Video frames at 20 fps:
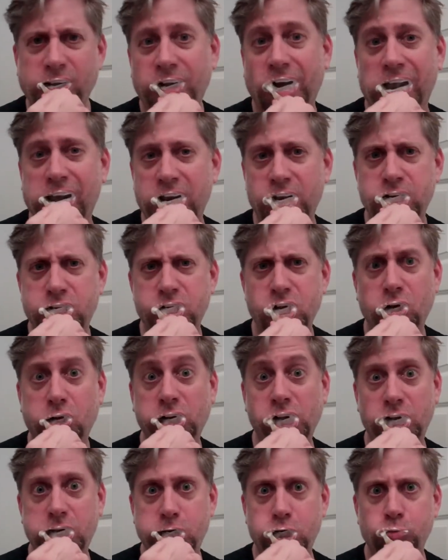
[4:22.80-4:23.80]
Kind of
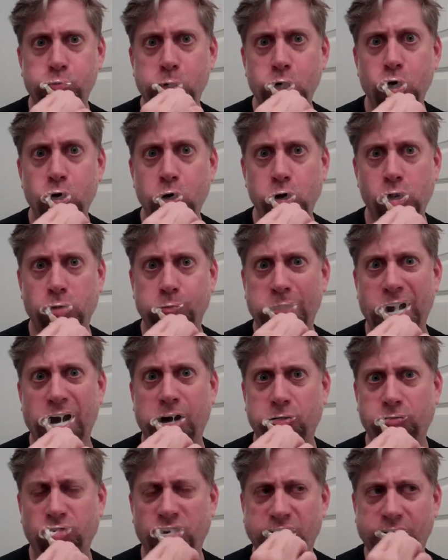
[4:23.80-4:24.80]
silky smooth
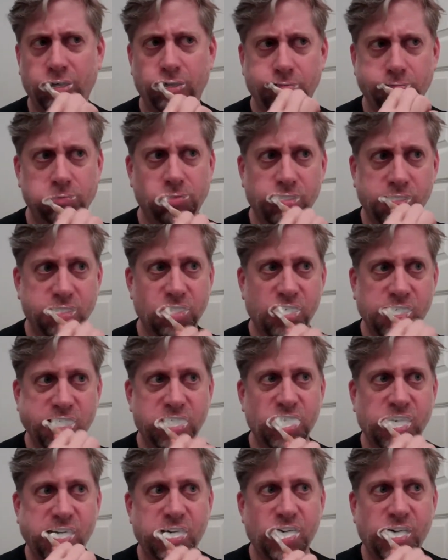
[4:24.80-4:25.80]
mouthfeel.
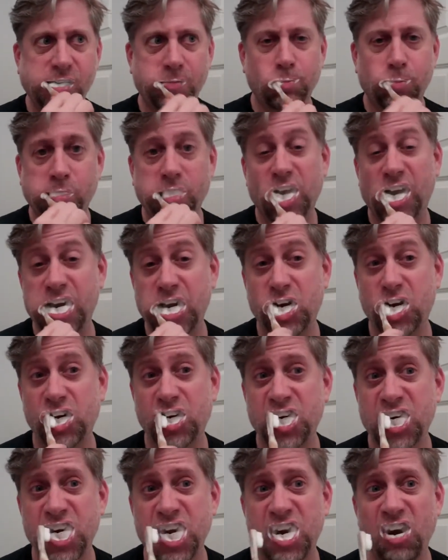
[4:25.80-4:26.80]
And you
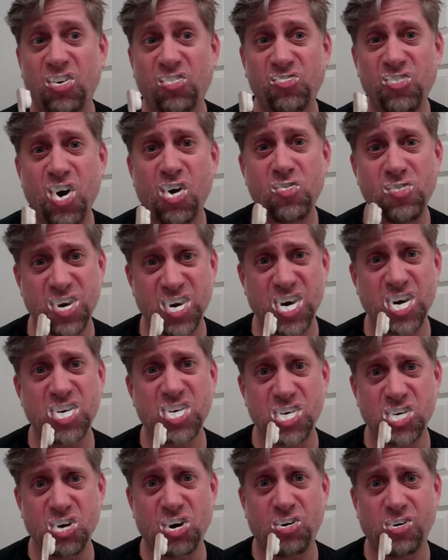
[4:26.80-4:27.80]
can see the
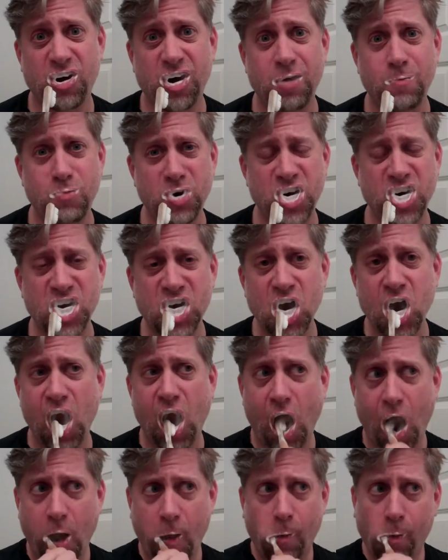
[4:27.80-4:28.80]
foaminess is already pretty
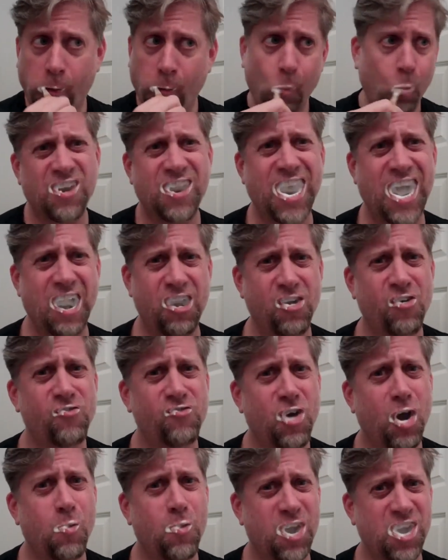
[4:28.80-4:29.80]
good. Man, the
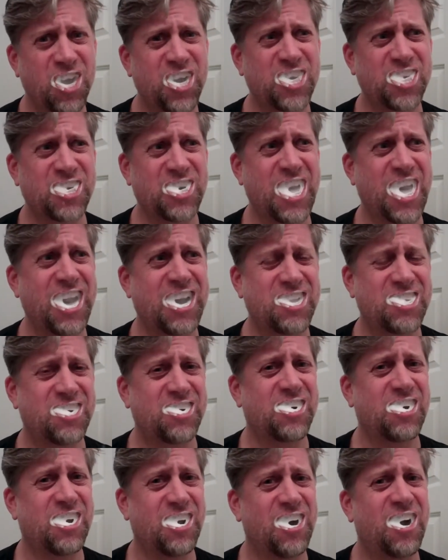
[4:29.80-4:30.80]
foaminess is
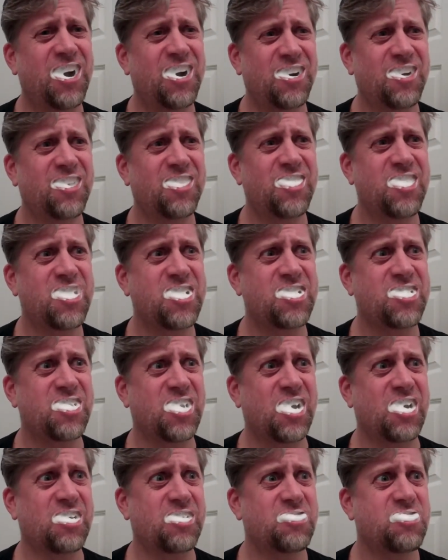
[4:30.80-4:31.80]
excellent, huh? This is
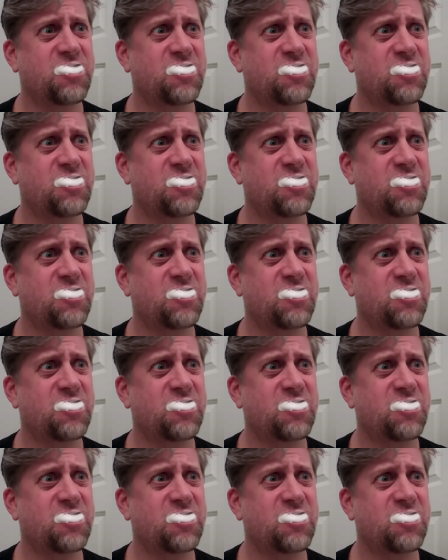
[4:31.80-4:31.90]
like